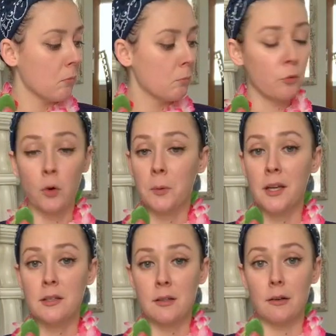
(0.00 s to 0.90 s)
Before we
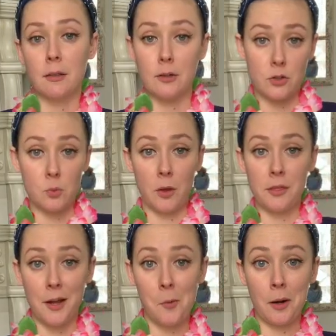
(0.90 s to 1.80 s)
get started, there's one
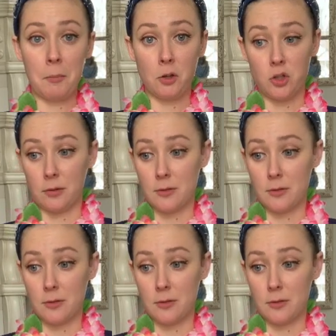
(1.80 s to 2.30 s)
thing I want to mention.